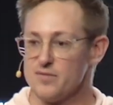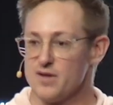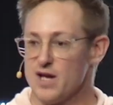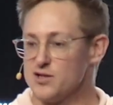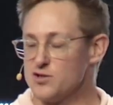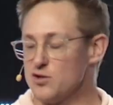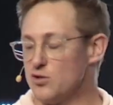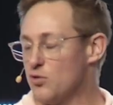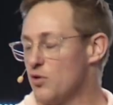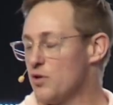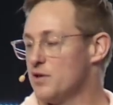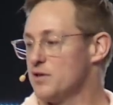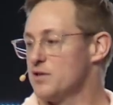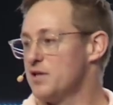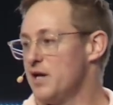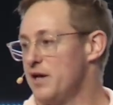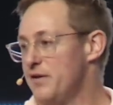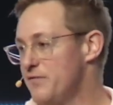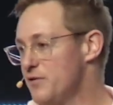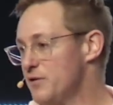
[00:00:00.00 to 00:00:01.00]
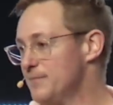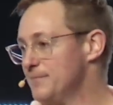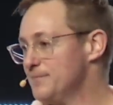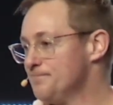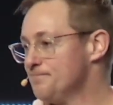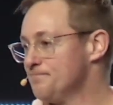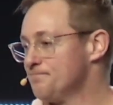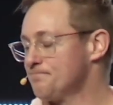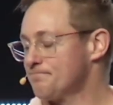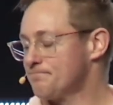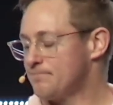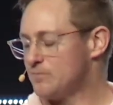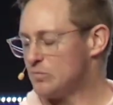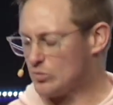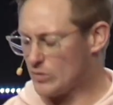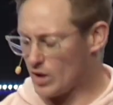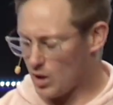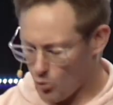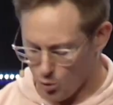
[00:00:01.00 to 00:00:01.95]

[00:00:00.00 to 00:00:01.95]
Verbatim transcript: as our Lord and Savior?